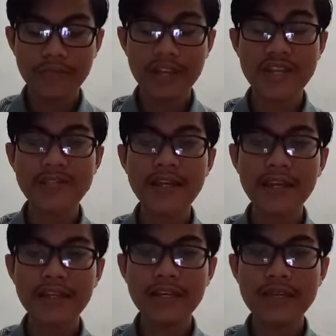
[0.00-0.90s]
And the
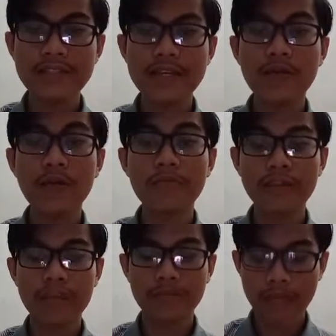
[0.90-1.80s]
second is the
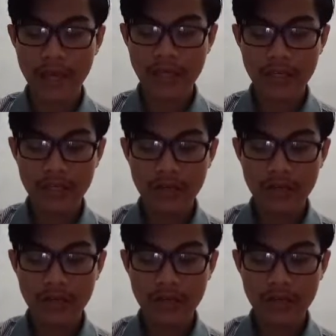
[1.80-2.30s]
Woman in Black,